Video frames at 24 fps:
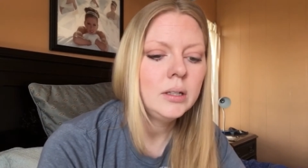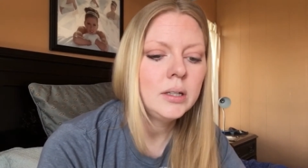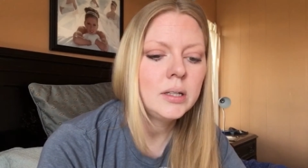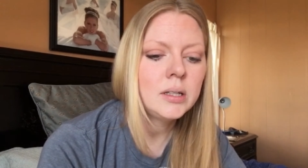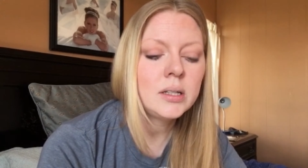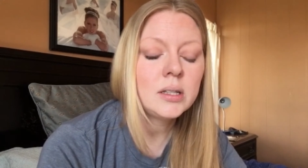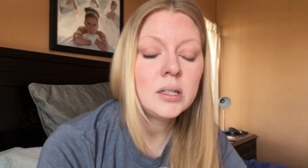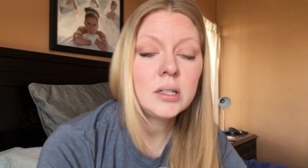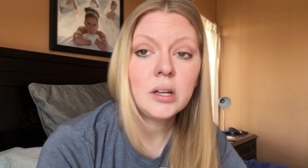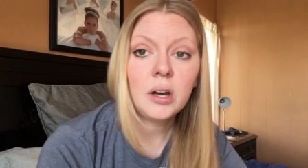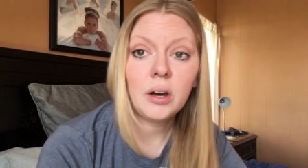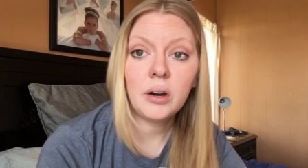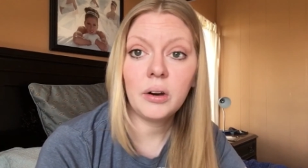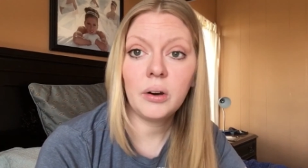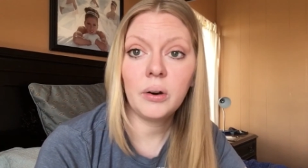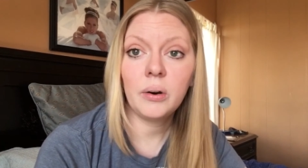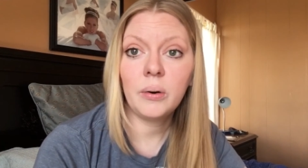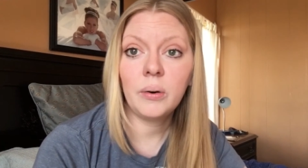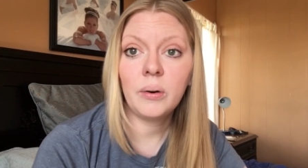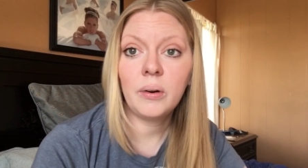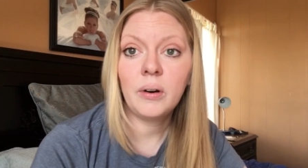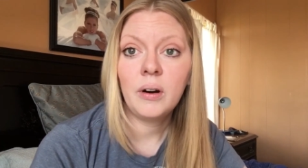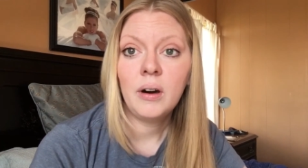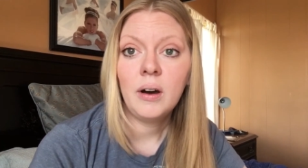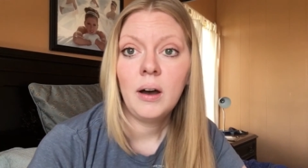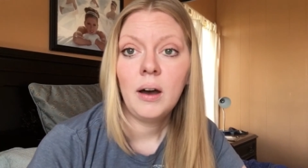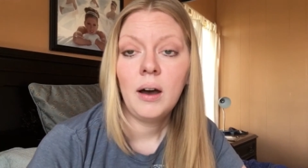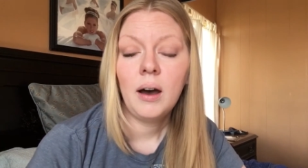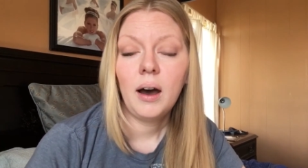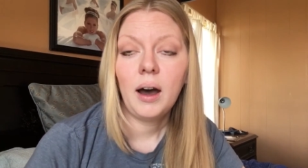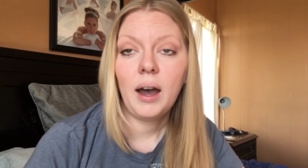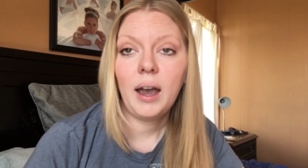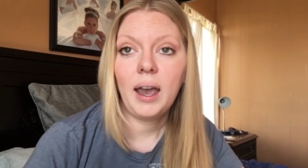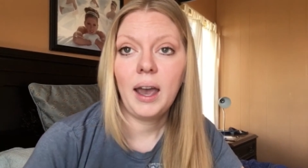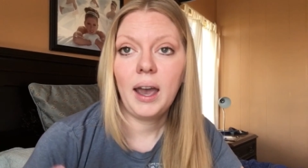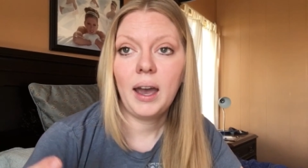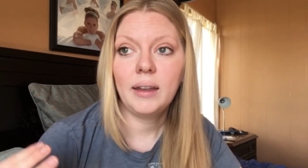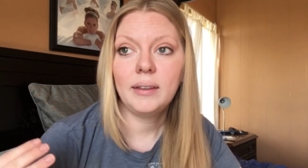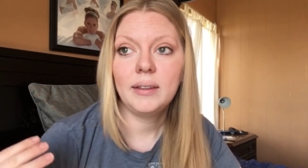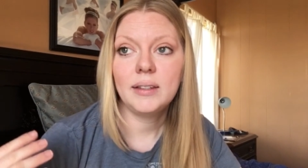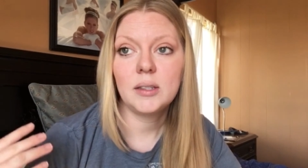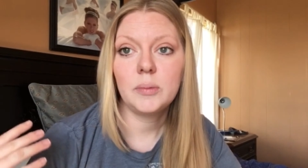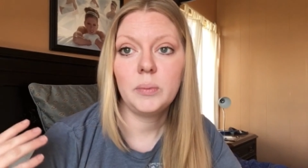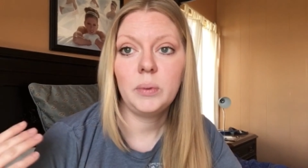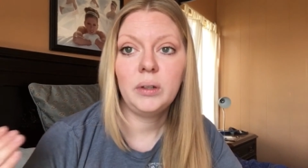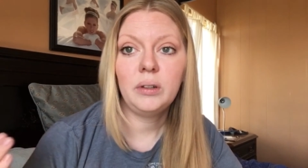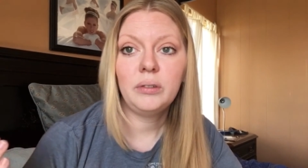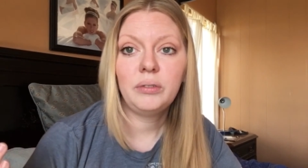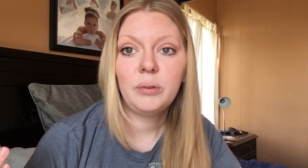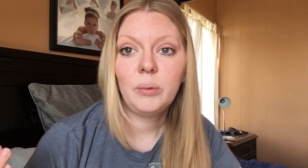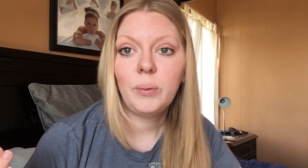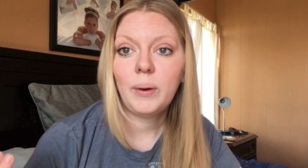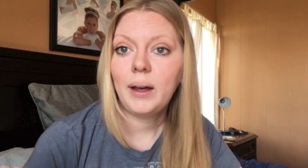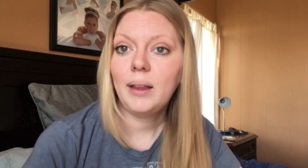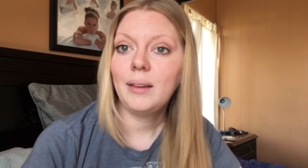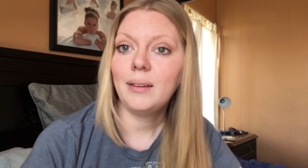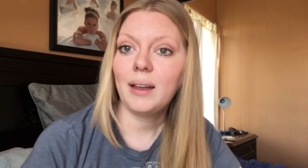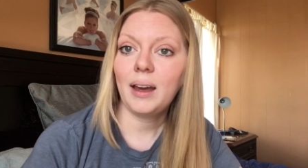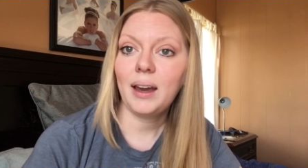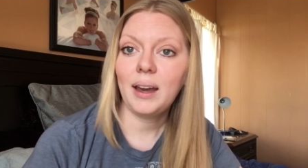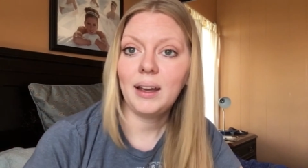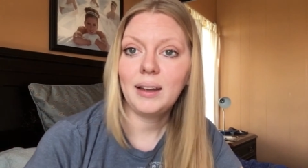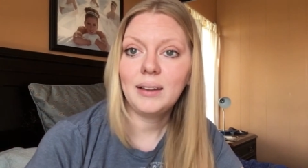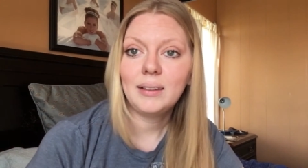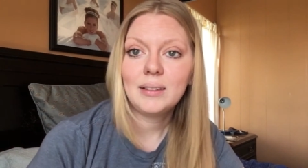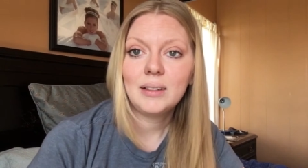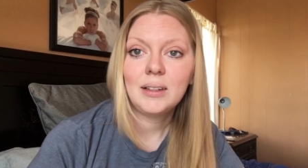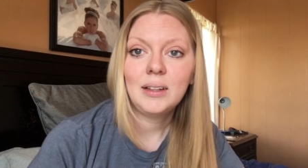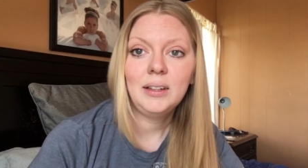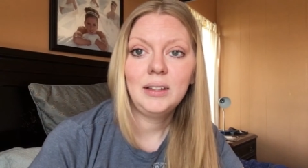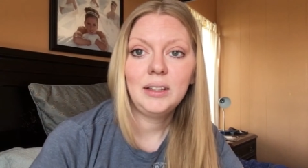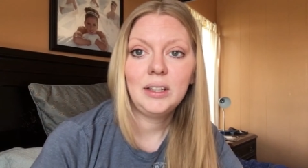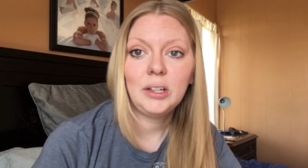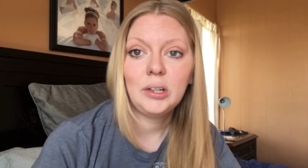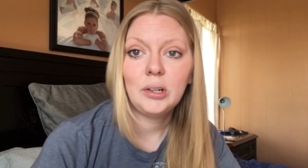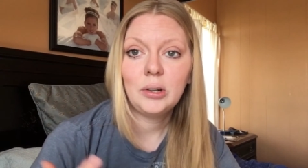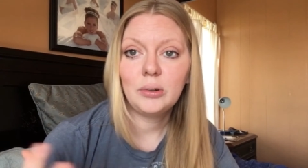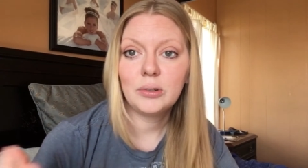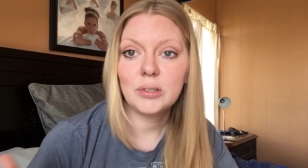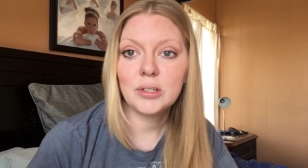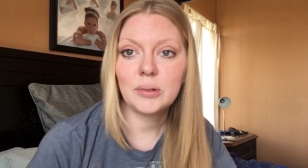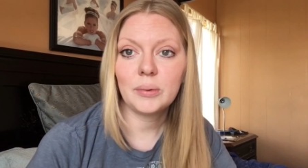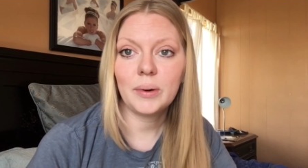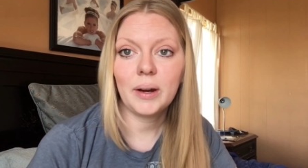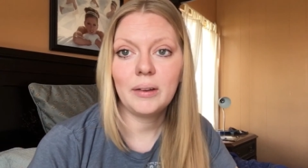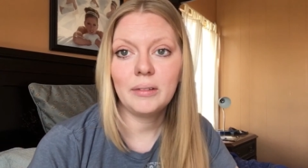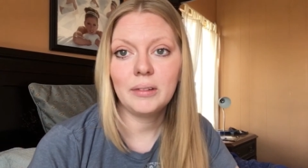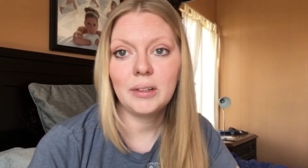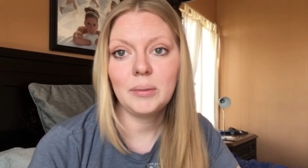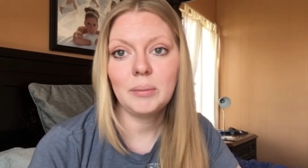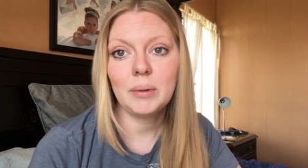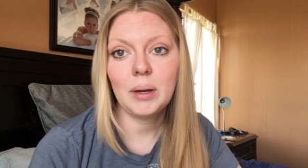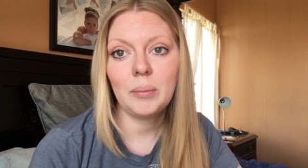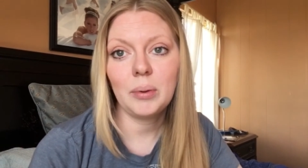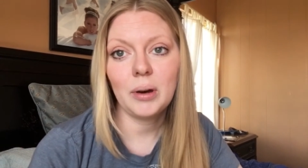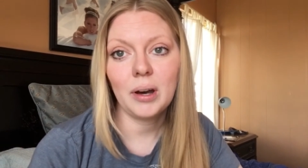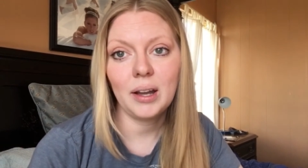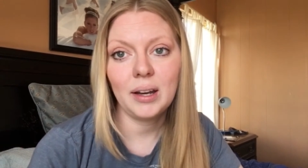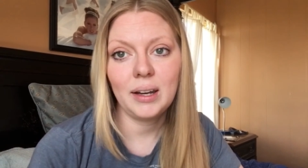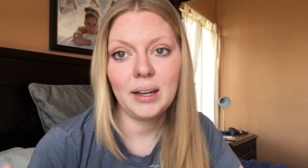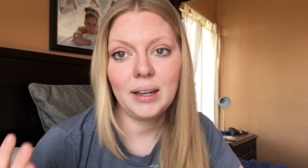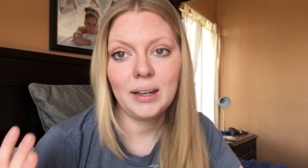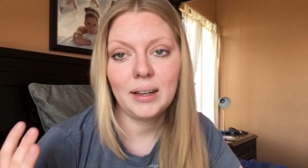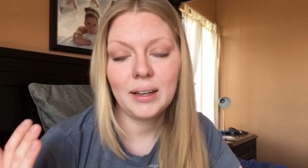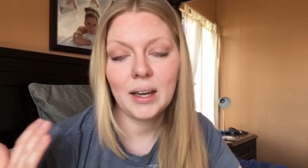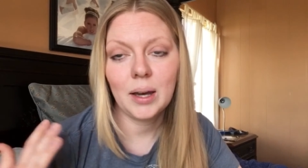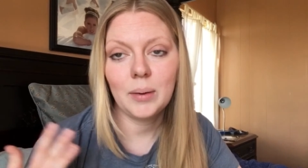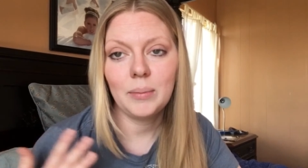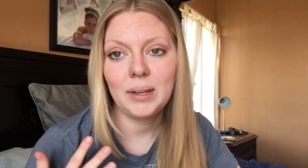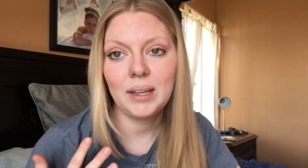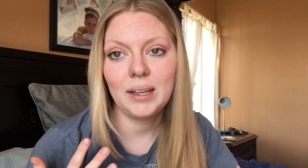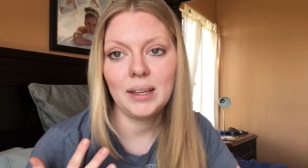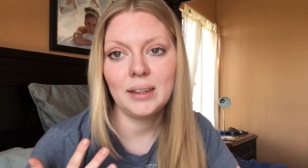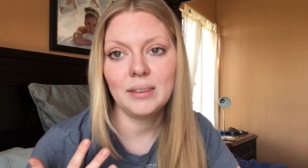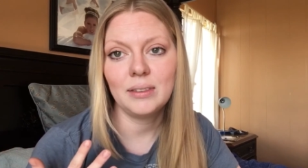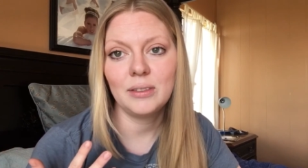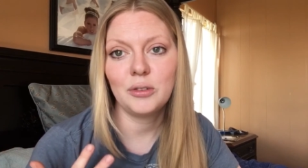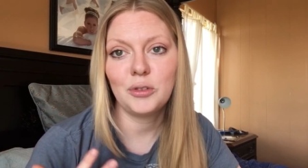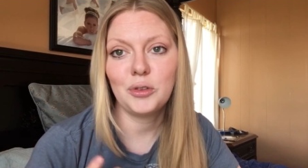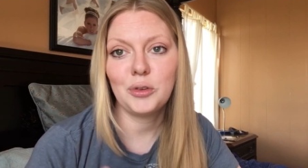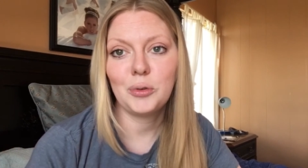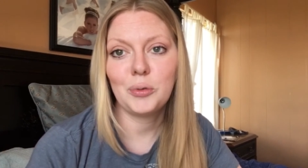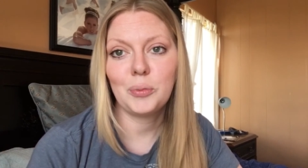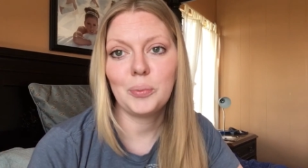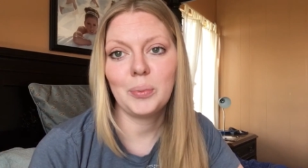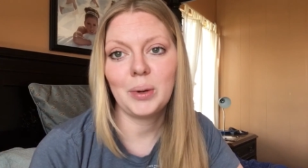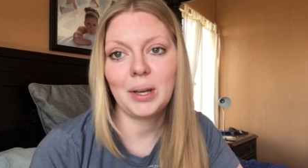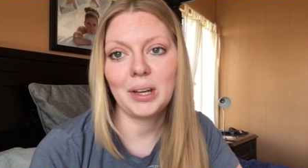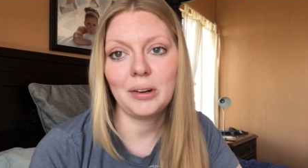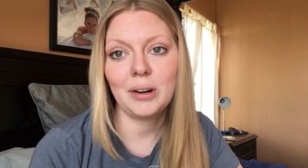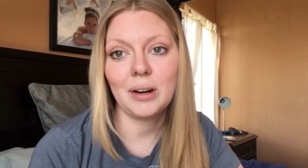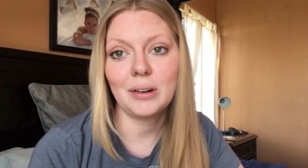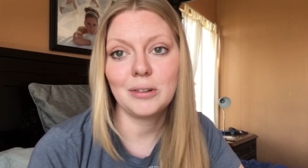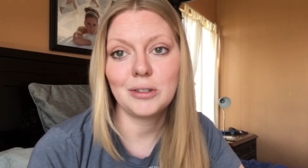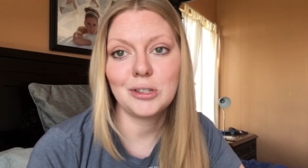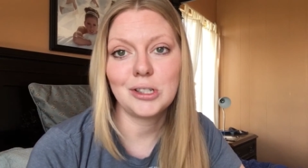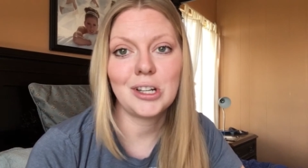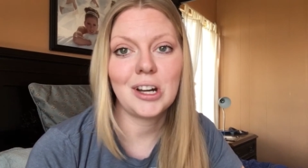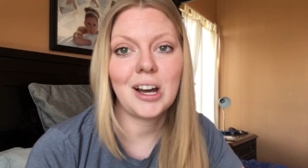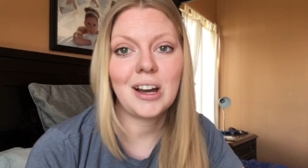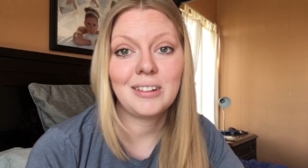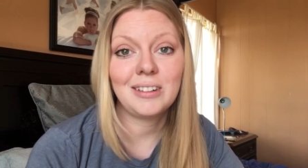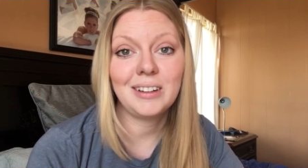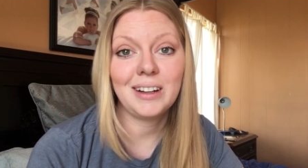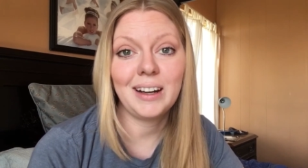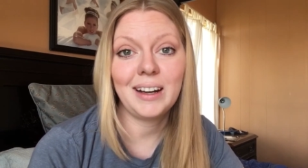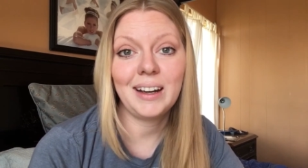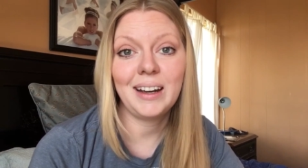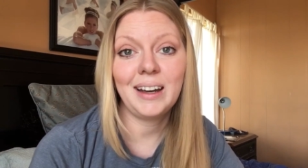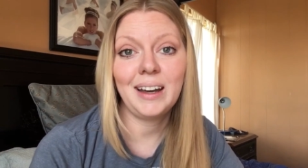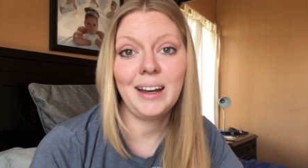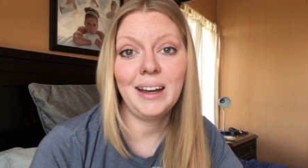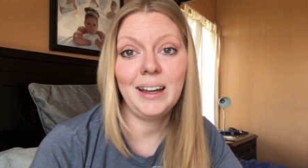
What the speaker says: So I had this beautiful white light, you know, surrounding my body and coming in through my crown chakra.